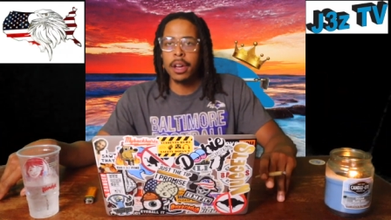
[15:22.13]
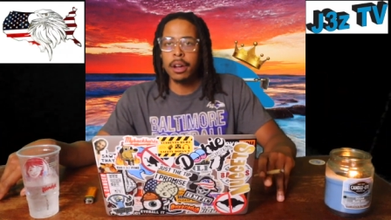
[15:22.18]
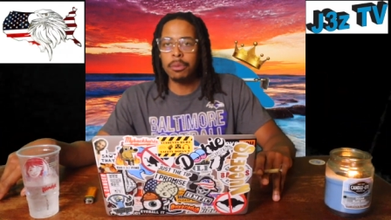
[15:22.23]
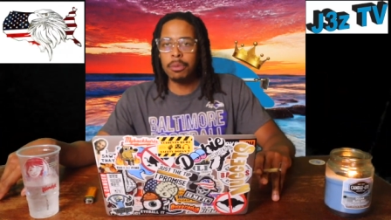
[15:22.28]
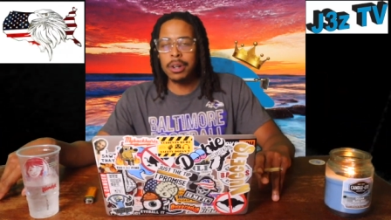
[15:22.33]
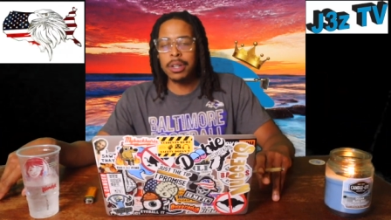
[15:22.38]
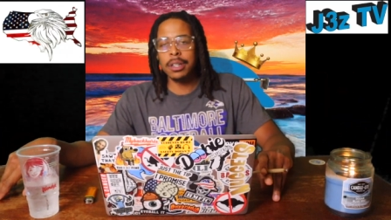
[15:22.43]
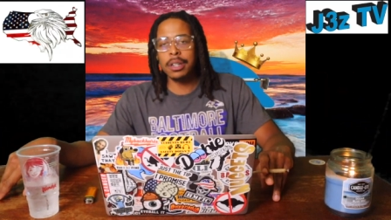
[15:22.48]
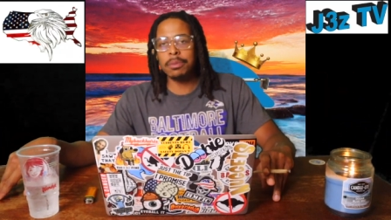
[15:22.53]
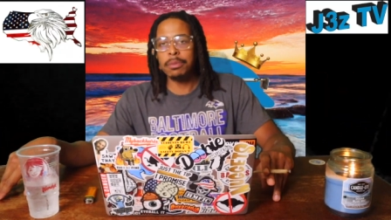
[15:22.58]

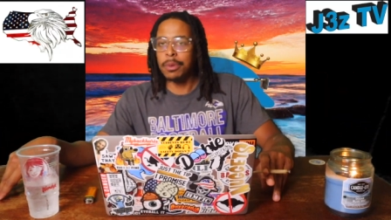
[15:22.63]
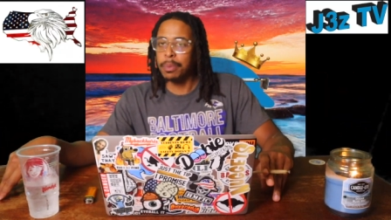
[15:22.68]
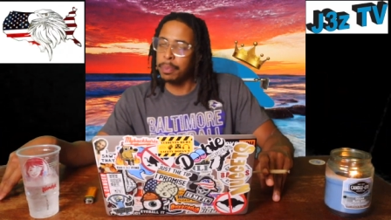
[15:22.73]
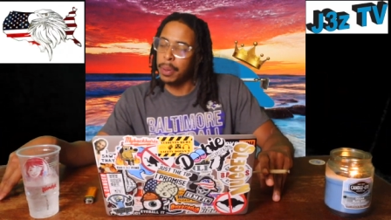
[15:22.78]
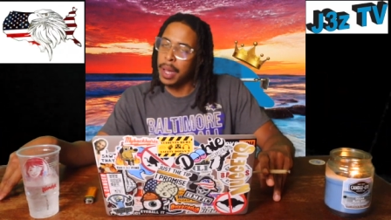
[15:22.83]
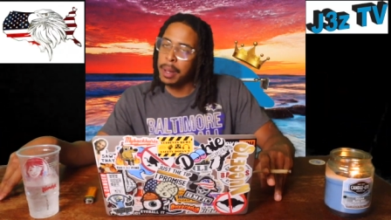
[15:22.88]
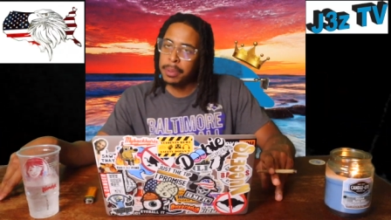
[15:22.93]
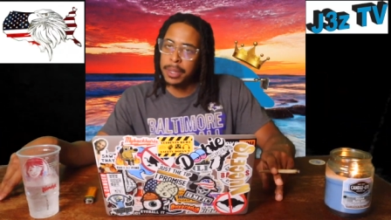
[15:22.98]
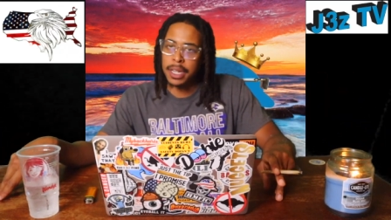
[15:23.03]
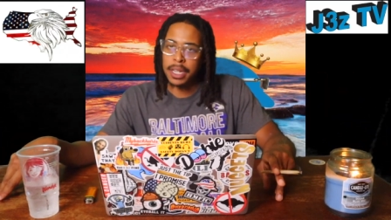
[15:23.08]
What the
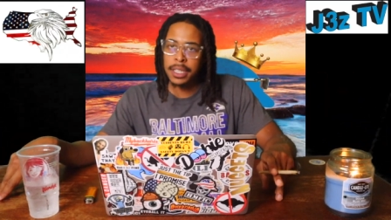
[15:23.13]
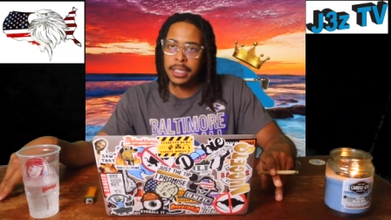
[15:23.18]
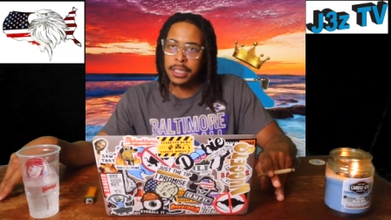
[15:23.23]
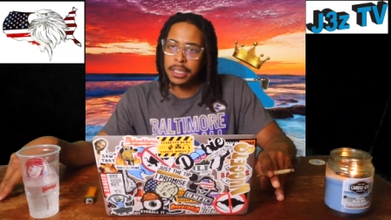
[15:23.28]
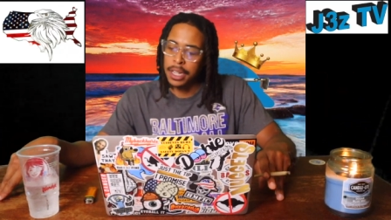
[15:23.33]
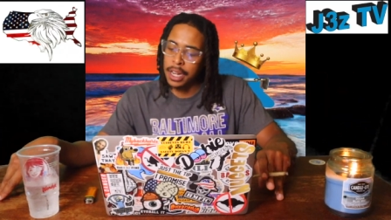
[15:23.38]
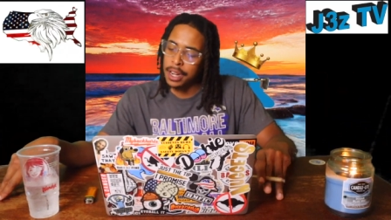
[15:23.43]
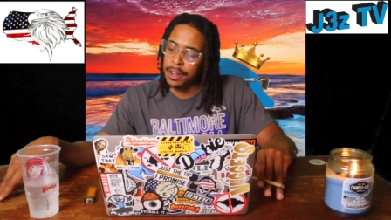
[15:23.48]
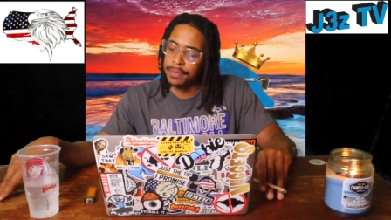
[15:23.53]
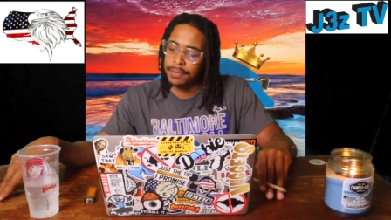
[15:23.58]
Republicans
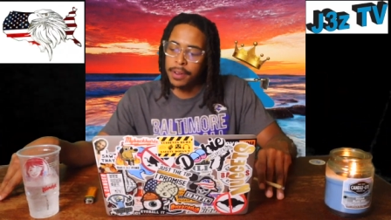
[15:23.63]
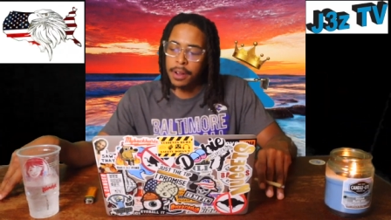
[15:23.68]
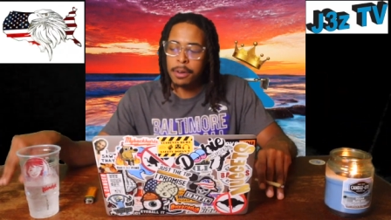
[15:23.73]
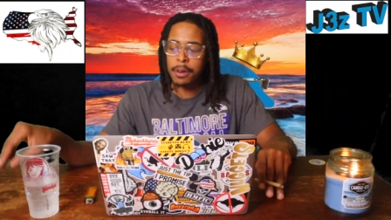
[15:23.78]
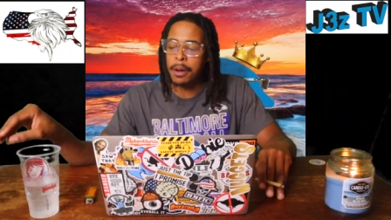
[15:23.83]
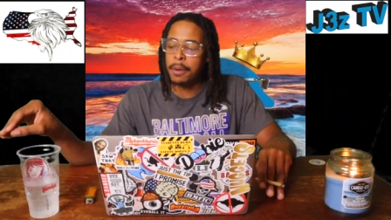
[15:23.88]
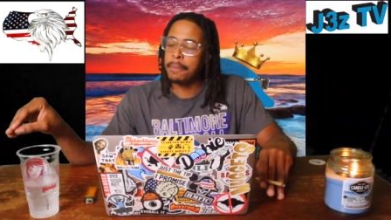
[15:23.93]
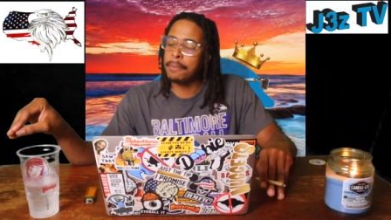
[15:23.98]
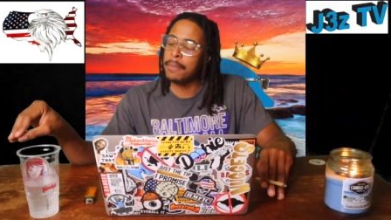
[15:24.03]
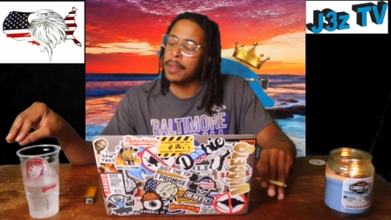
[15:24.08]
stand
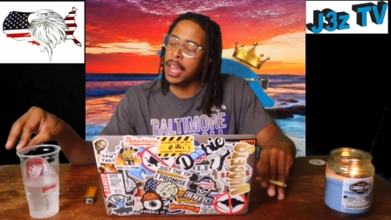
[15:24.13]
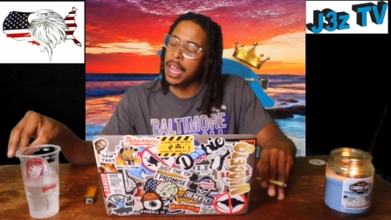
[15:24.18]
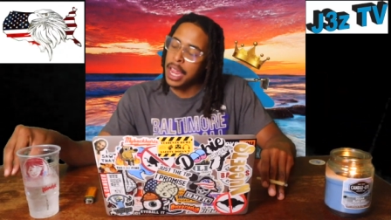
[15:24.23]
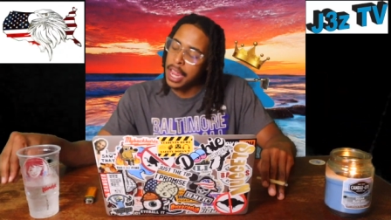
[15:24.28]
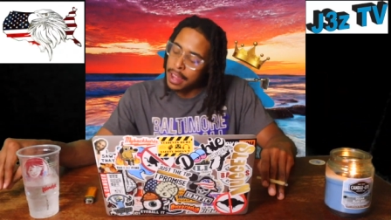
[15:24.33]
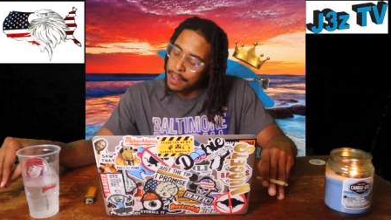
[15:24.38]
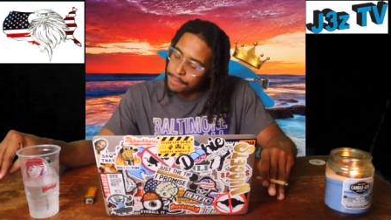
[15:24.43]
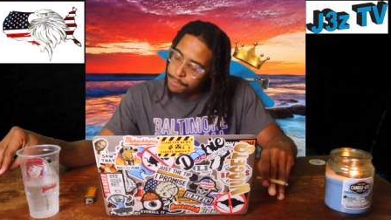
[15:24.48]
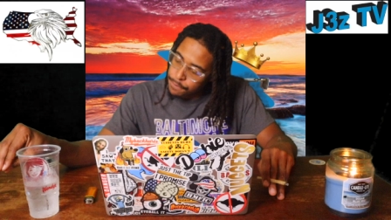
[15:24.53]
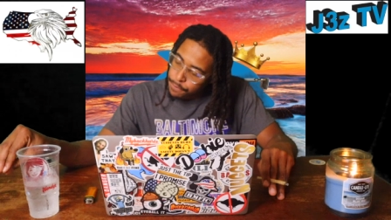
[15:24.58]
for
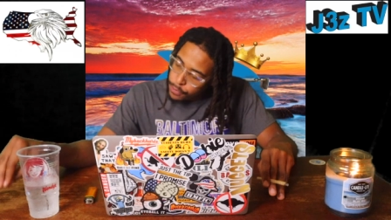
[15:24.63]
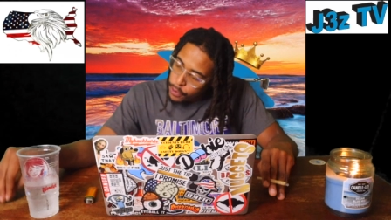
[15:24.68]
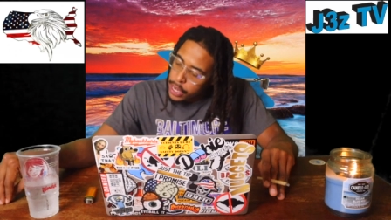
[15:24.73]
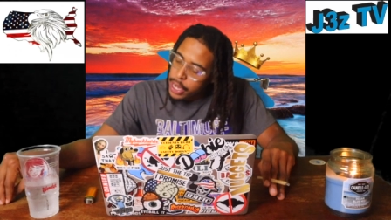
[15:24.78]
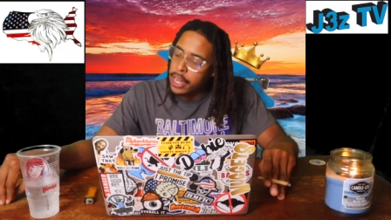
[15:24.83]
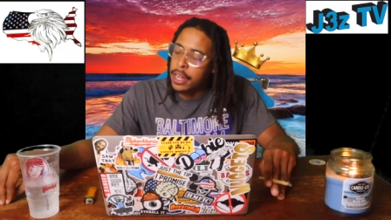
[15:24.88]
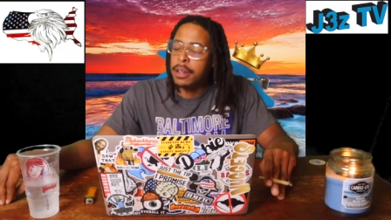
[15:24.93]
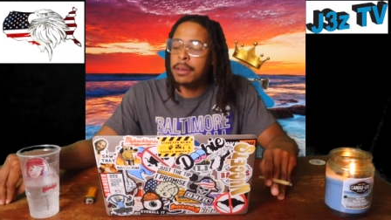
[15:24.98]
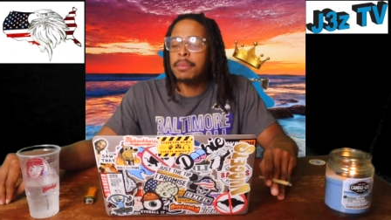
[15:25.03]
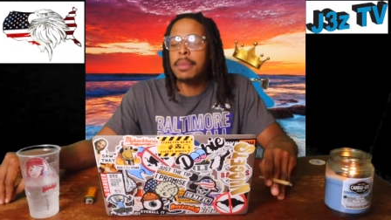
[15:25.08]

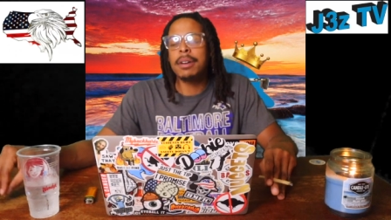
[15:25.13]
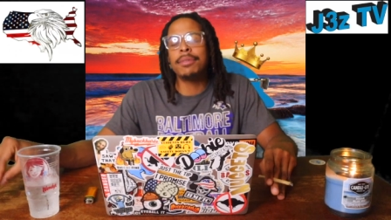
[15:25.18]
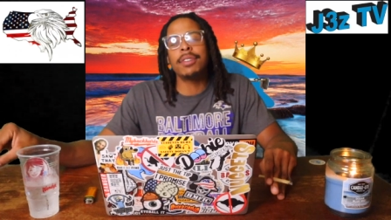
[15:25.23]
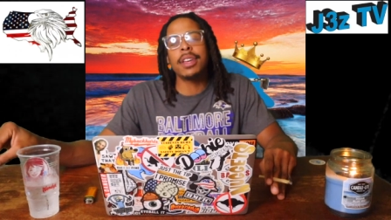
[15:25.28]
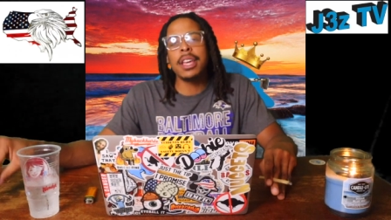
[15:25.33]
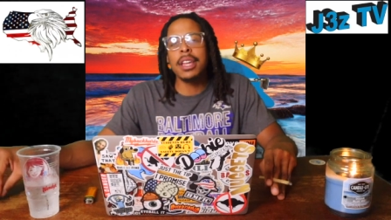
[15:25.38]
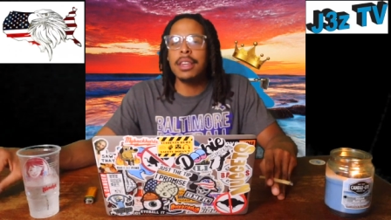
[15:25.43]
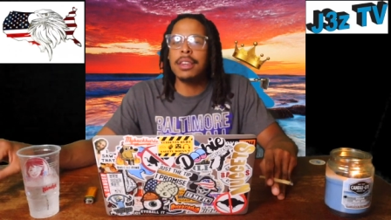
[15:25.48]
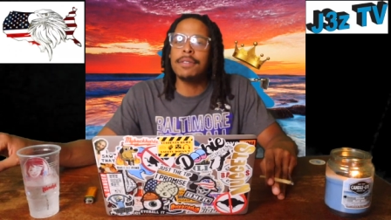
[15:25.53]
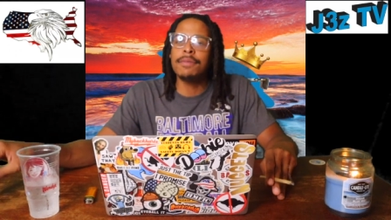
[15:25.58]
freedom
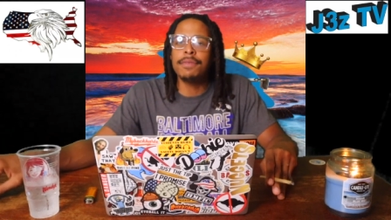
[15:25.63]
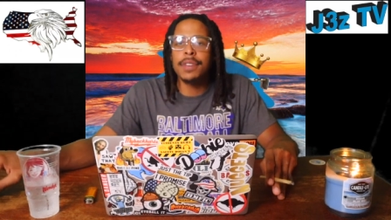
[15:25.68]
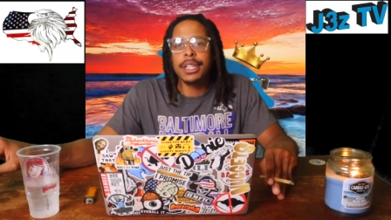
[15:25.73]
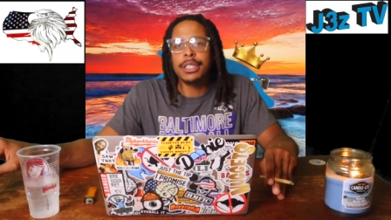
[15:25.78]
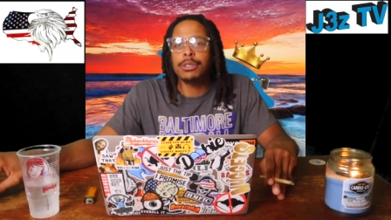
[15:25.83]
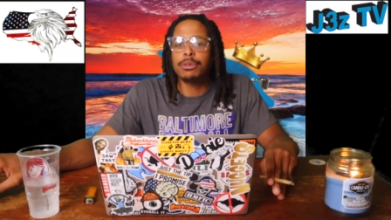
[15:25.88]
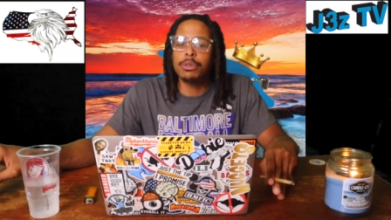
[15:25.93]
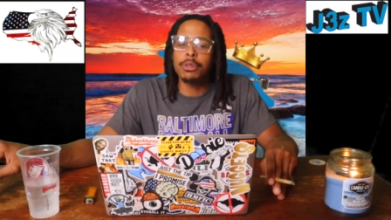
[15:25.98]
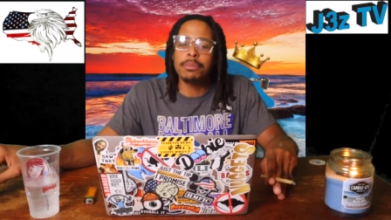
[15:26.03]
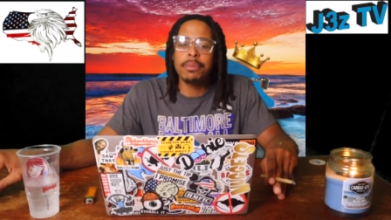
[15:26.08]
of
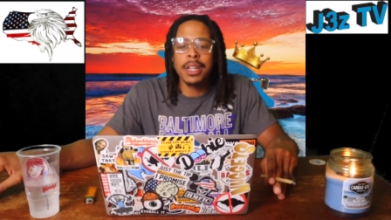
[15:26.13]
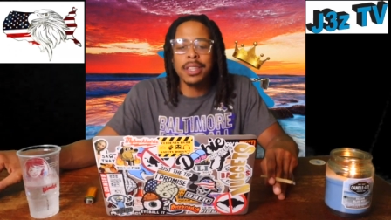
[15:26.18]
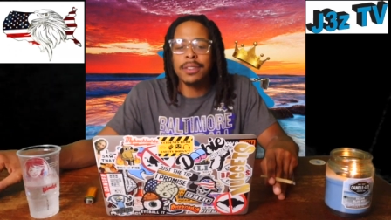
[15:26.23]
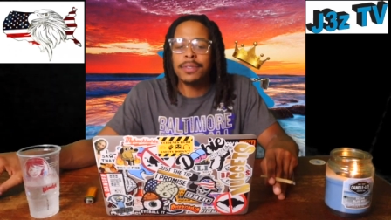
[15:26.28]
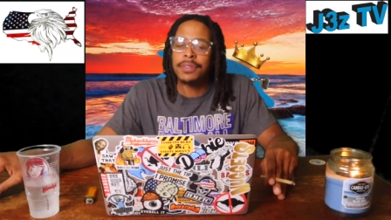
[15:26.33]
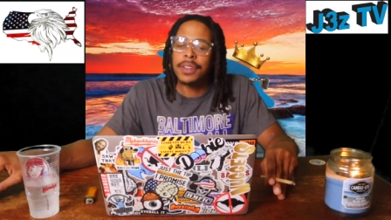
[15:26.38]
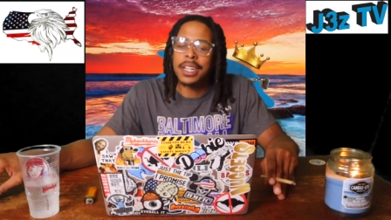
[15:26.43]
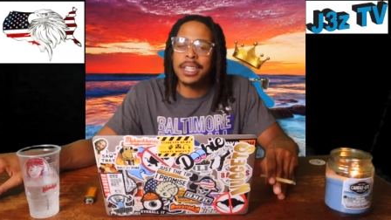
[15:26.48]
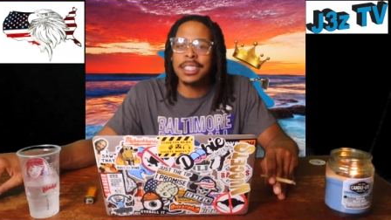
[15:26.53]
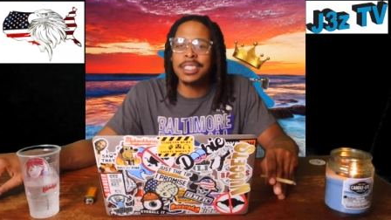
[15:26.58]
individual
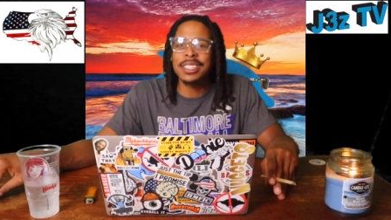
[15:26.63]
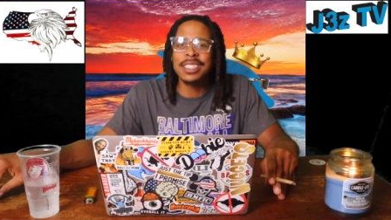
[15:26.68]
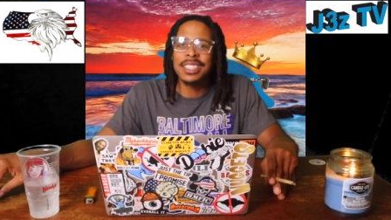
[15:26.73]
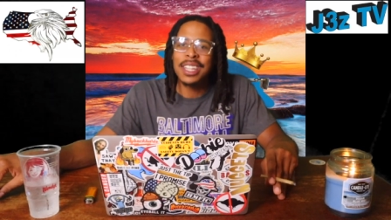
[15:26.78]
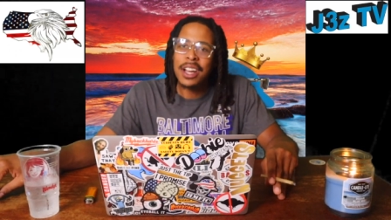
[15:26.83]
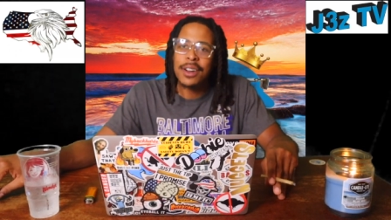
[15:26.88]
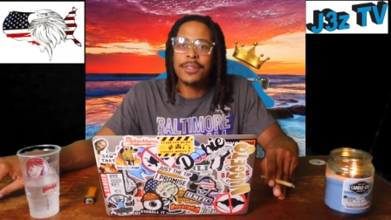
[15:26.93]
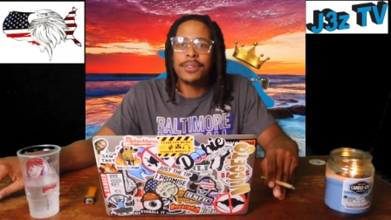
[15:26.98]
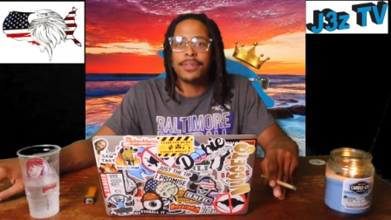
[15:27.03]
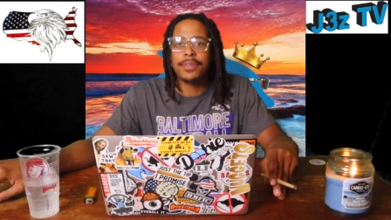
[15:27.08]
motherfucking
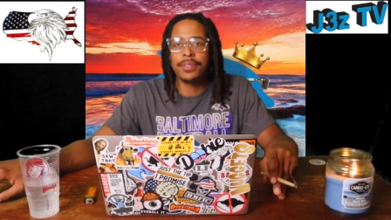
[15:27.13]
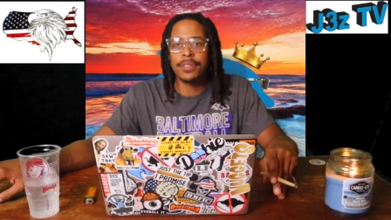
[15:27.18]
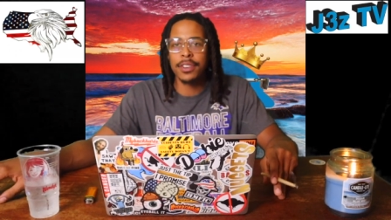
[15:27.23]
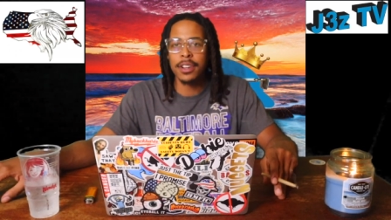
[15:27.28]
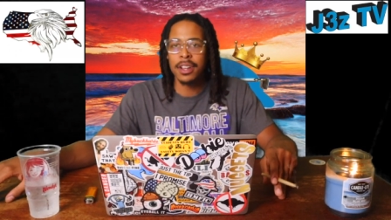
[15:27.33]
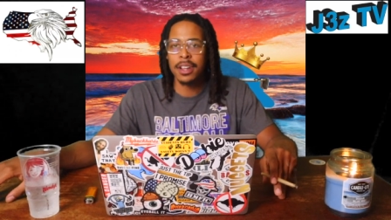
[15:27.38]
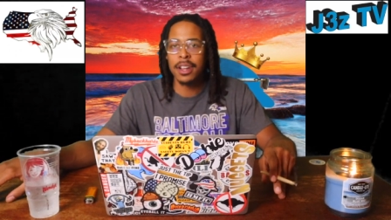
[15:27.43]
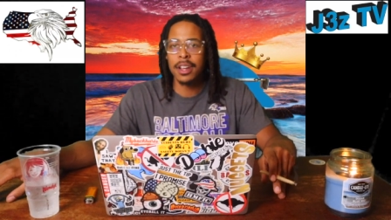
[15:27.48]
self.